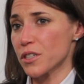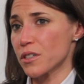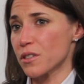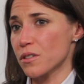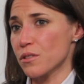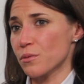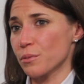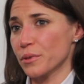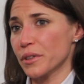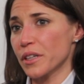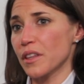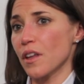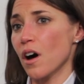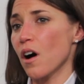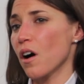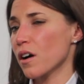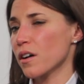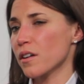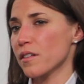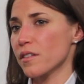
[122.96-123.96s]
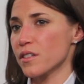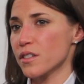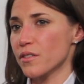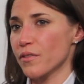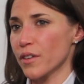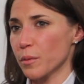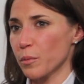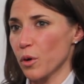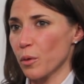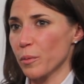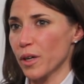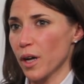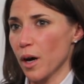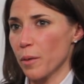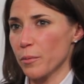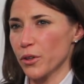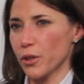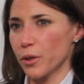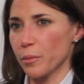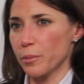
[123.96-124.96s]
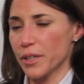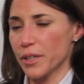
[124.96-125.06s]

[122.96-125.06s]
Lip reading: is really the heart of the sphygmomanometer